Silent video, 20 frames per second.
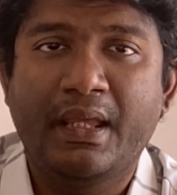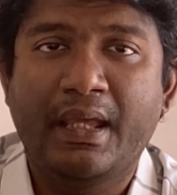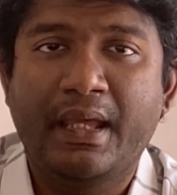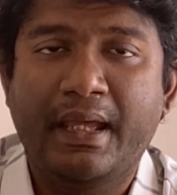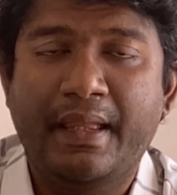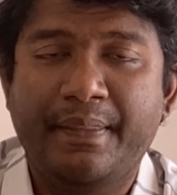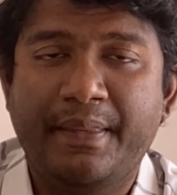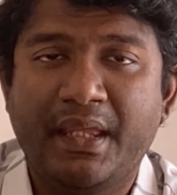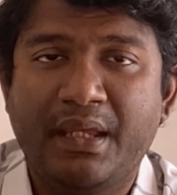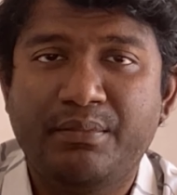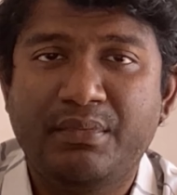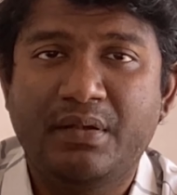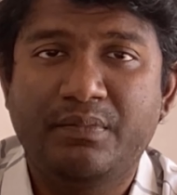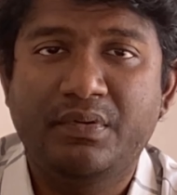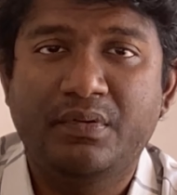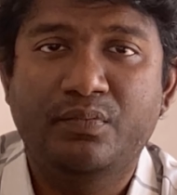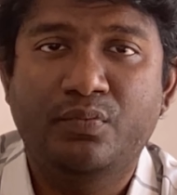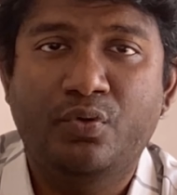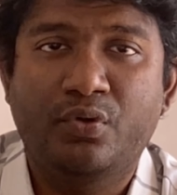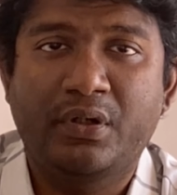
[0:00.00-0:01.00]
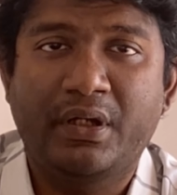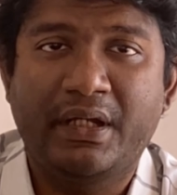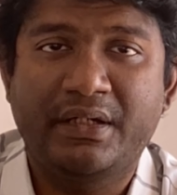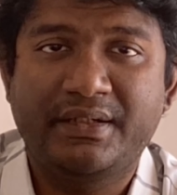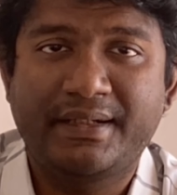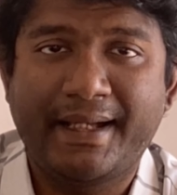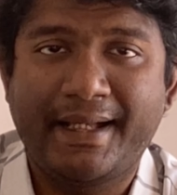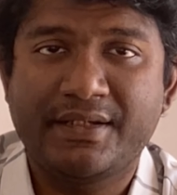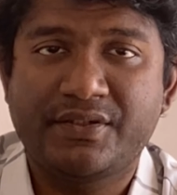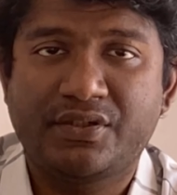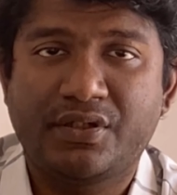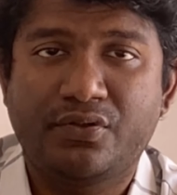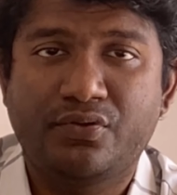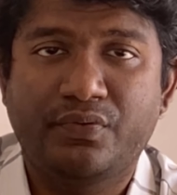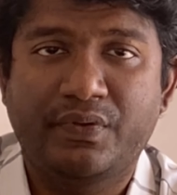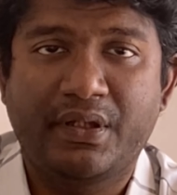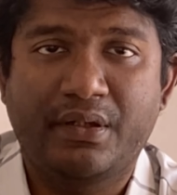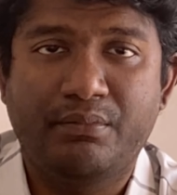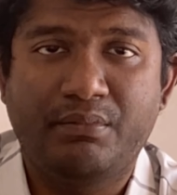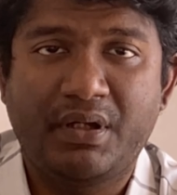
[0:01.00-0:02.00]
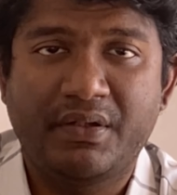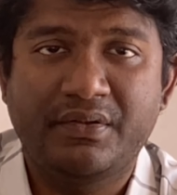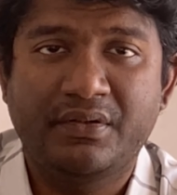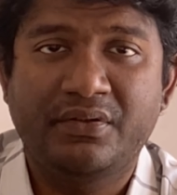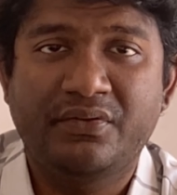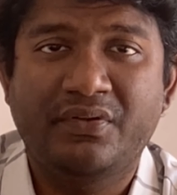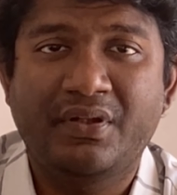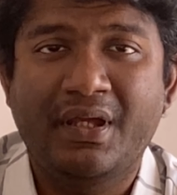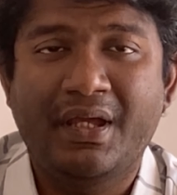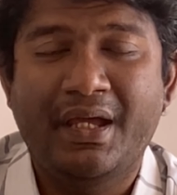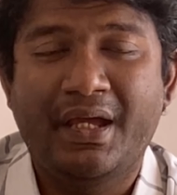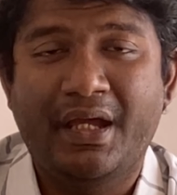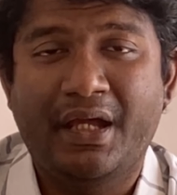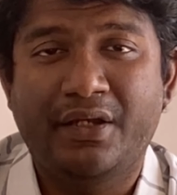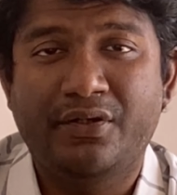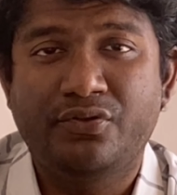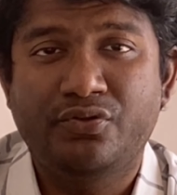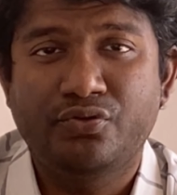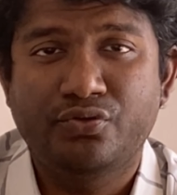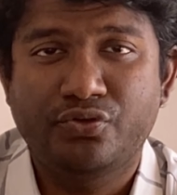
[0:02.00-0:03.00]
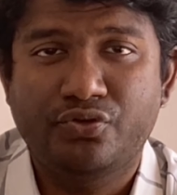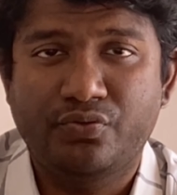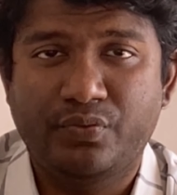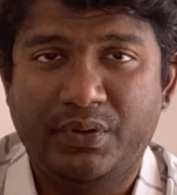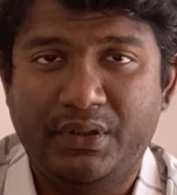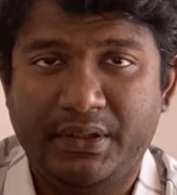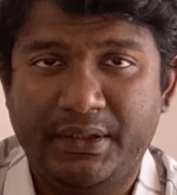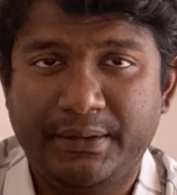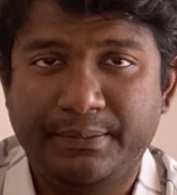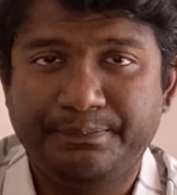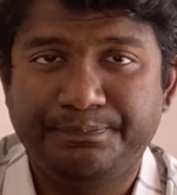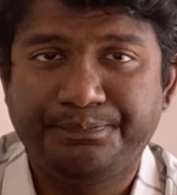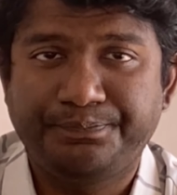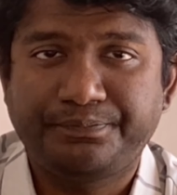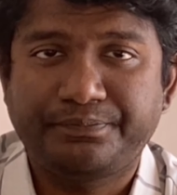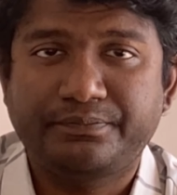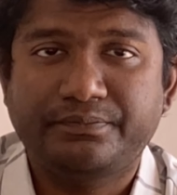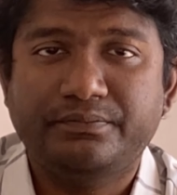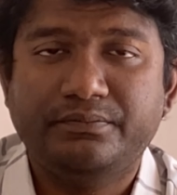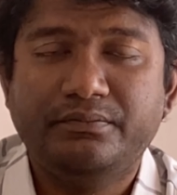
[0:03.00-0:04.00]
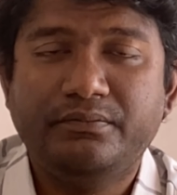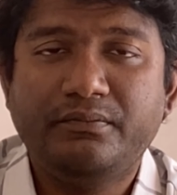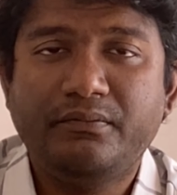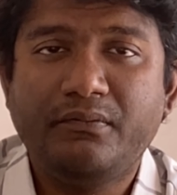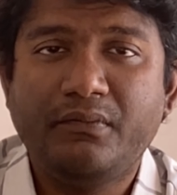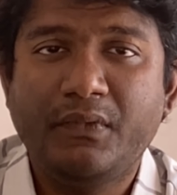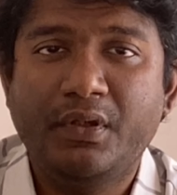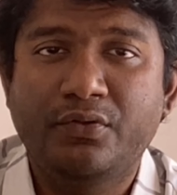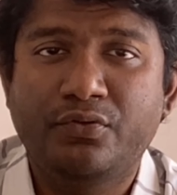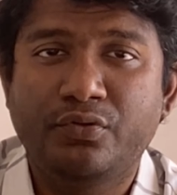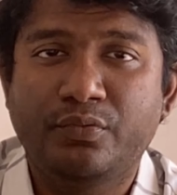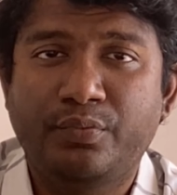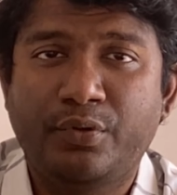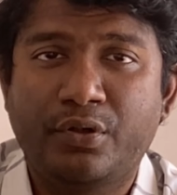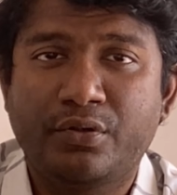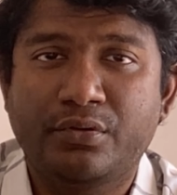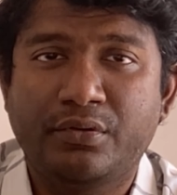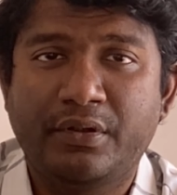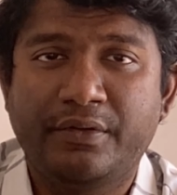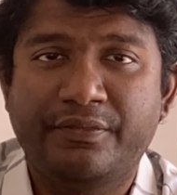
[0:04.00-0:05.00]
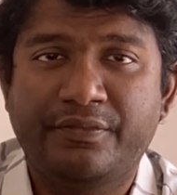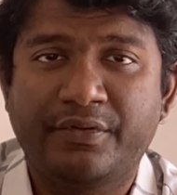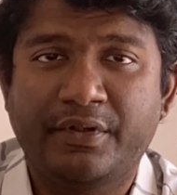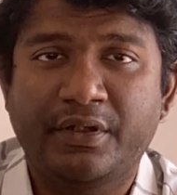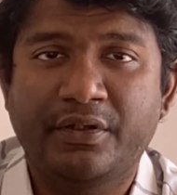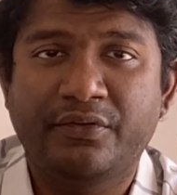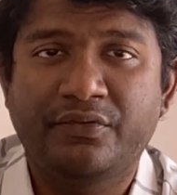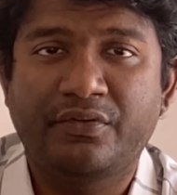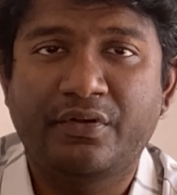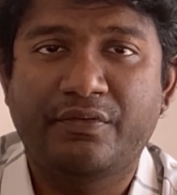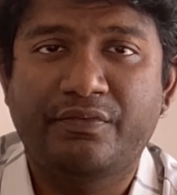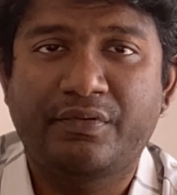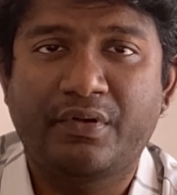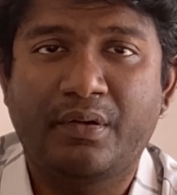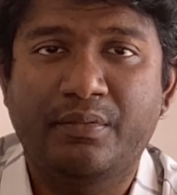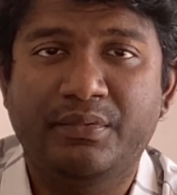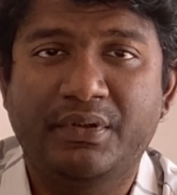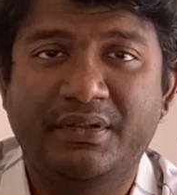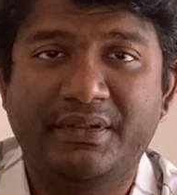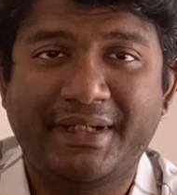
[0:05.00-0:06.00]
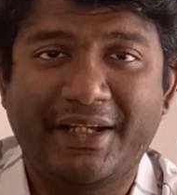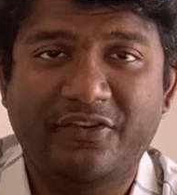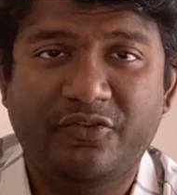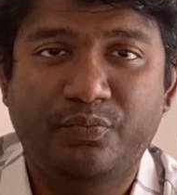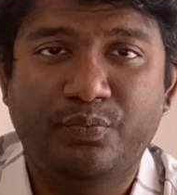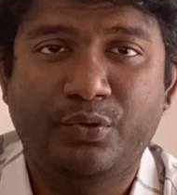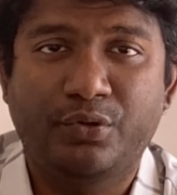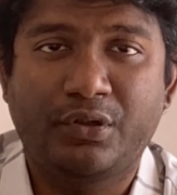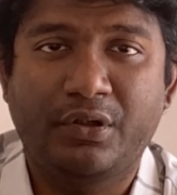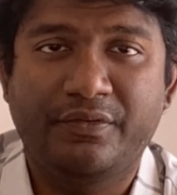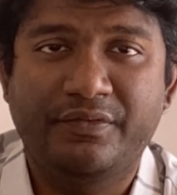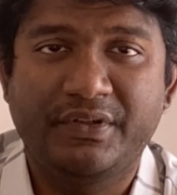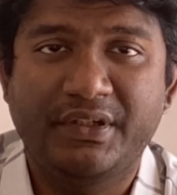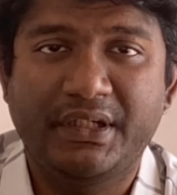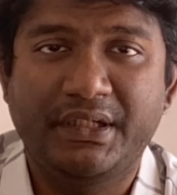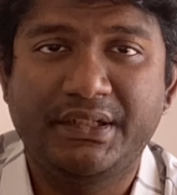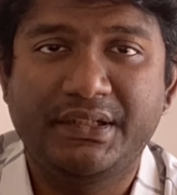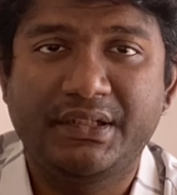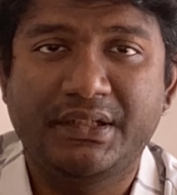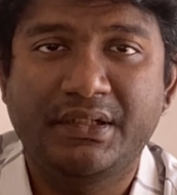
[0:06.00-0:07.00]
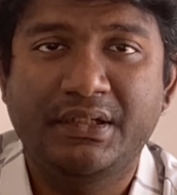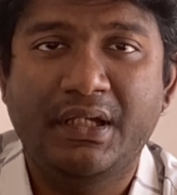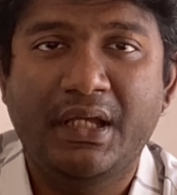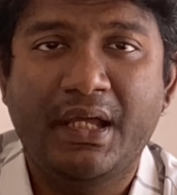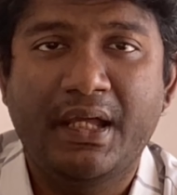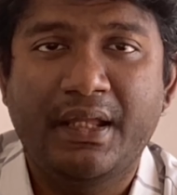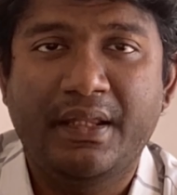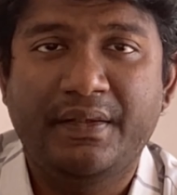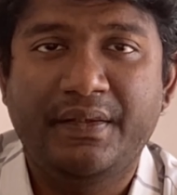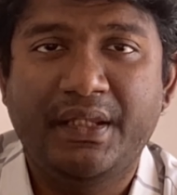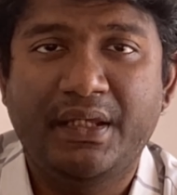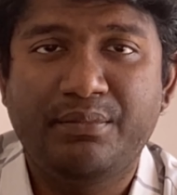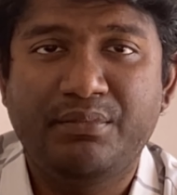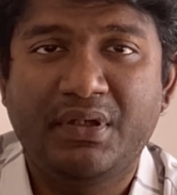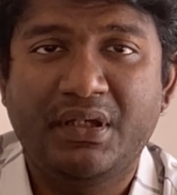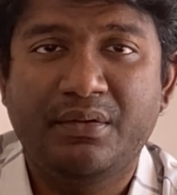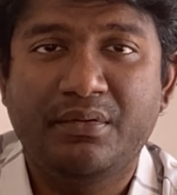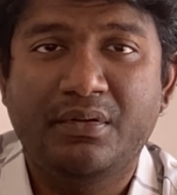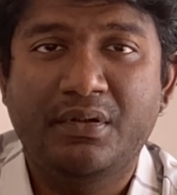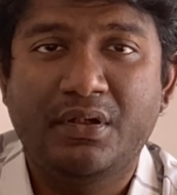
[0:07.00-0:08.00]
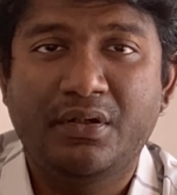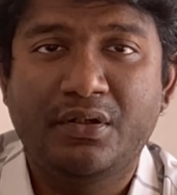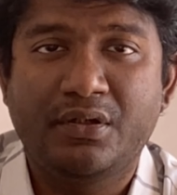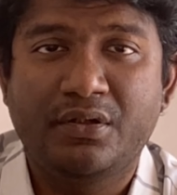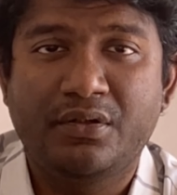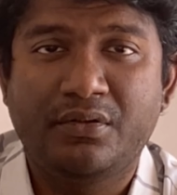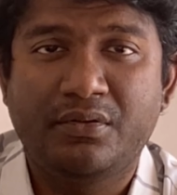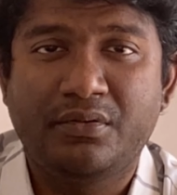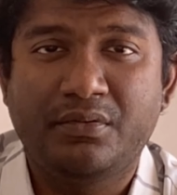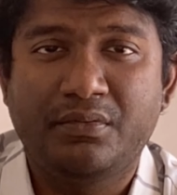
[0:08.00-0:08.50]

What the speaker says: They may be more attached to their mothers, and usually, to borrow a phrase from the textbook of E.N.T, they may